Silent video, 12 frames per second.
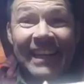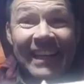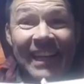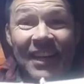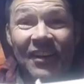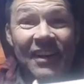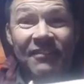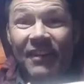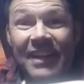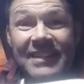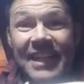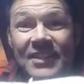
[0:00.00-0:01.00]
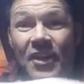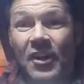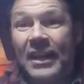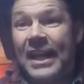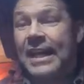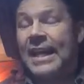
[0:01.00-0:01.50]
Literally, friends, it's
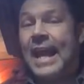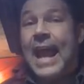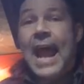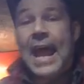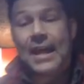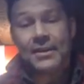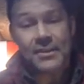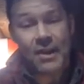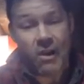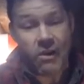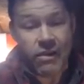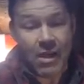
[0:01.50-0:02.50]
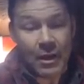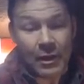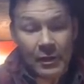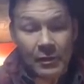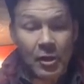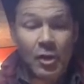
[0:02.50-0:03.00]
hardly any. And
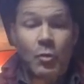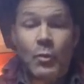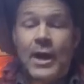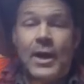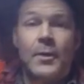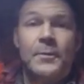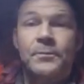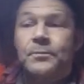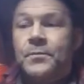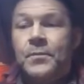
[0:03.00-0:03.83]
look where